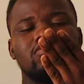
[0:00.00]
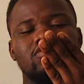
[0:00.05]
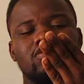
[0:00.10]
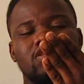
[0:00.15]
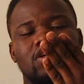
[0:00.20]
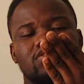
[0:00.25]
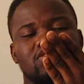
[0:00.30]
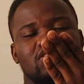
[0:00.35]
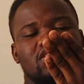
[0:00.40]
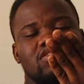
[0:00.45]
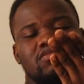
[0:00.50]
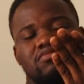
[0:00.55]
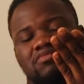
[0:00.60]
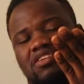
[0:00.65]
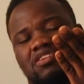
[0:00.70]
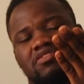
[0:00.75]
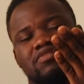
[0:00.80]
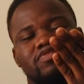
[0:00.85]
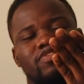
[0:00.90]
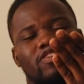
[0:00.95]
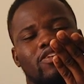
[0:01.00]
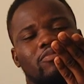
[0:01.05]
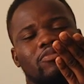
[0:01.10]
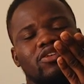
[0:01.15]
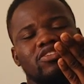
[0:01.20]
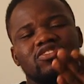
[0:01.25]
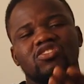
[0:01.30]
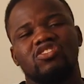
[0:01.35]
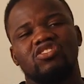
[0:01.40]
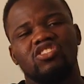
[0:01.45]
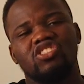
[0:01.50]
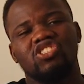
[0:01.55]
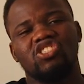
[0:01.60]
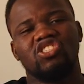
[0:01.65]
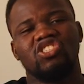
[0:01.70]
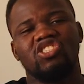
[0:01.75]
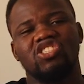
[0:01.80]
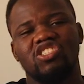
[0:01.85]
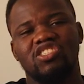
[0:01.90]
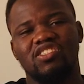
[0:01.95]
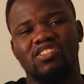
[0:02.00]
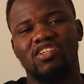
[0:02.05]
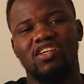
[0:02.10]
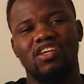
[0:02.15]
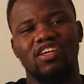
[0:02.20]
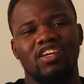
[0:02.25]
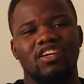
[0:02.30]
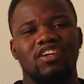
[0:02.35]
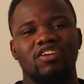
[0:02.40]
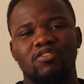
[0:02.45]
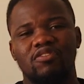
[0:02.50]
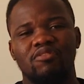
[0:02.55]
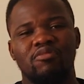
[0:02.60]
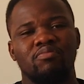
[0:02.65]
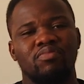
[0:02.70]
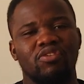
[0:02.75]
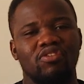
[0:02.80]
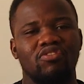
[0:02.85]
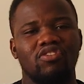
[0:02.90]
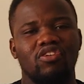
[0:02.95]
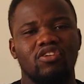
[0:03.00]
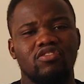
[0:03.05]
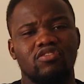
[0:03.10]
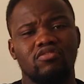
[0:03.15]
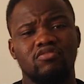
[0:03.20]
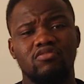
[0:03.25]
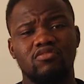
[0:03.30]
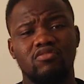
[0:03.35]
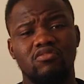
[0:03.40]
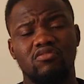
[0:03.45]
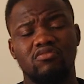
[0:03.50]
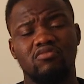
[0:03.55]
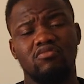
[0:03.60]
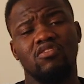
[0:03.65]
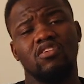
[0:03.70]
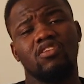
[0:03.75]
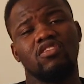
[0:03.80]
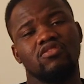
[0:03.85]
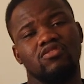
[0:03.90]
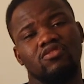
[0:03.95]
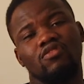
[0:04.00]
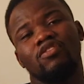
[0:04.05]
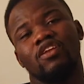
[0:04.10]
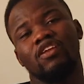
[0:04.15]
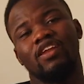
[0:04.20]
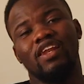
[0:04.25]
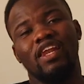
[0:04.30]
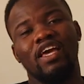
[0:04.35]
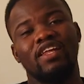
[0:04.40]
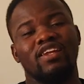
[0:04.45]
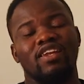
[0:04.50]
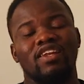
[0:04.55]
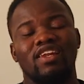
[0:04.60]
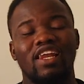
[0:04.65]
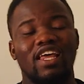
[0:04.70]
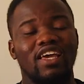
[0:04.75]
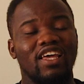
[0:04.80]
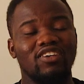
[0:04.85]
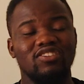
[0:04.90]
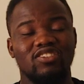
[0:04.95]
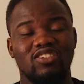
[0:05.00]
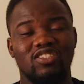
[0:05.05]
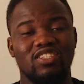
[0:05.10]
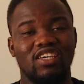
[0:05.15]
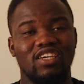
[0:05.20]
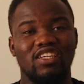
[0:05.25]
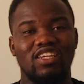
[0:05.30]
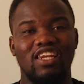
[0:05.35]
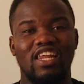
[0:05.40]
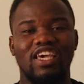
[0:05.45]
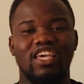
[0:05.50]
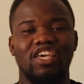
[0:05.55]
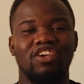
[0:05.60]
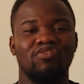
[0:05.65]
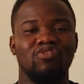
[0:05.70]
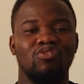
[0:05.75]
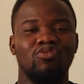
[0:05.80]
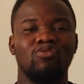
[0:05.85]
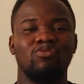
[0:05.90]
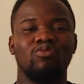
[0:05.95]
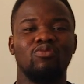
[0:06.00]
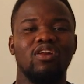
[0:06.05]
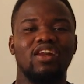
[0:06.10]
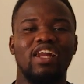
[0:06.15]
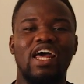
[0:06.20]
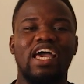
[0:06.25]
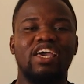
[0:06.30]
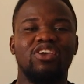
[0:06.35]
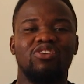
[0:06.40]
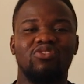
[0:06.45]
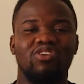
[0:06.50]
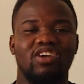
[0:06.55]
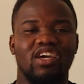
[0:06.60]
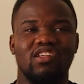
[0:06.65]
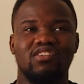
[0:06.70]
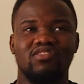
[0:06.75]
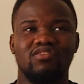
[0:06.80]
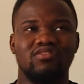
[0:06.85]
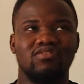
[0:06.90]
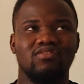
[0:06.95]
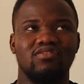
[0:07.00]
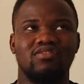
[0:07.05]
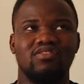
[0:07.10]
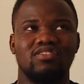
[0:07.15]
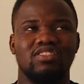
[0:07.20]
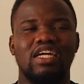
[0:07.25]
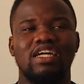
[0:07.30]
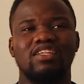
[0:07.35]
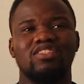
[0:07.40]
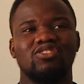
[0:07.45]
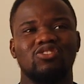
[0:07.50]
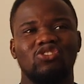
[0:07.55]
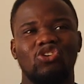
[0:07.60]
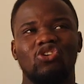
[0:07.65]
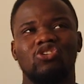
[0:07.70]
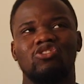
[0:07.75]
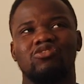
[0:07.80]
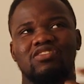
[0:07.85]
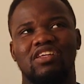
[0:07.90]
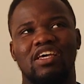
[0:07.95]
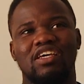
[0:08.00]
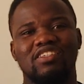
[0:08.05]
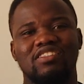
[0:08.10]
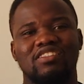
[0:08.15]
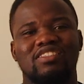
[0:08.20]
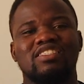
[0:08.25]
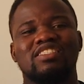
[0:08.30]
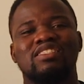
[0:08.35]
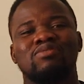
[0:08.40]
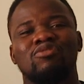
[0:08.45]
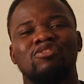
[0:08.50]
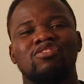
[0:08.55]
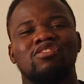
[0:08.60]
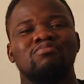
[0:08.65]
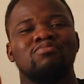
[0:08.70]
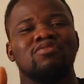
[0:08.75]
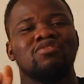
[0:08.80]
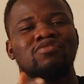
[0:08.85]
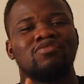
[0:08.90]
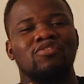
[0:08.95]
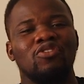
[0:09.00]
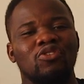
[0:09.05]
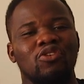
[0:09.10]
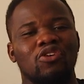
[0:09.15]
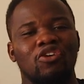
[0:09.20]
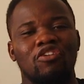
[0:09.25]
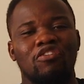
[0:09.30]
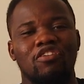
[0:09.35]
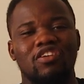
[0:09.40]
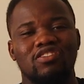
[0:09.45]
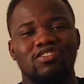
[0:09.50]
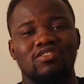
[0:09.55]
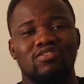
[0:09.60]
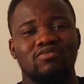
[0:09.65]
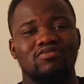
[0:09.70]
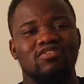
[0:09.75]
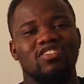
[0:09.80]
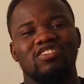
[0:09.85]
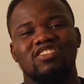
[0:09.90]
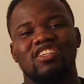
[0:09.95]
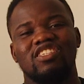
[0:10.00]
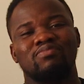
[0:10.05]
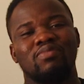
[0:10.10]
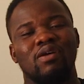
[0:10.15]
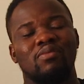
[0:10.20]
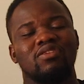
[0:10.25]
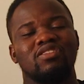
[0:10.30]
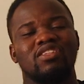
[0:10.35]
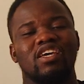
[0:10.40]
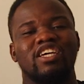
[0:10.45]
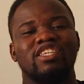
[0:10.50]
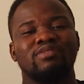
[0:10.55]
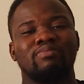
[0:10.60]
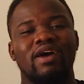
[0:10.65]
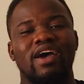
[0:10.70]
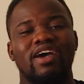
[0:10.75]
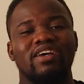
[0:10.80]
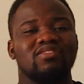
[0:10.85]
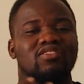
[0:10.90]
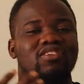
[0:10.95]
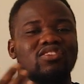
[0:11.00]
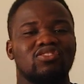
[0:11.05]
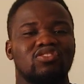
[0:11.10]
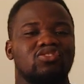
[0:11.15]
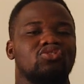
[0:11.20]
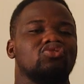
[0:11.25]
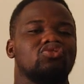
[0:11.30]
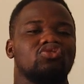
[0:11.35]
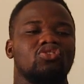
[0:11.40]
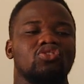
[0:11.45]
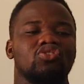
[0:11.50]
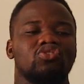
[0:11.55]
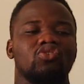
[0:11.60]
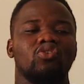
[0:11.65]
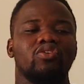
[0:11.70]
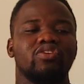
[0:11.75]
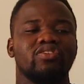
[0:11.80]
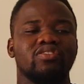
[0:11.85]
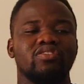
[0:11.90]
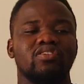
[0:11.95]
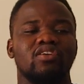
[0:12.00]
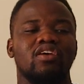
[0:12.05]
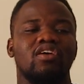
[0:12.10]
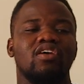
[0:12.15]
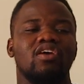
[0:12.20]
So I'll say 4 months ish period. So like as I said, like if you like, you can start yours like 6 months before your current residence permit expires. It's your choice.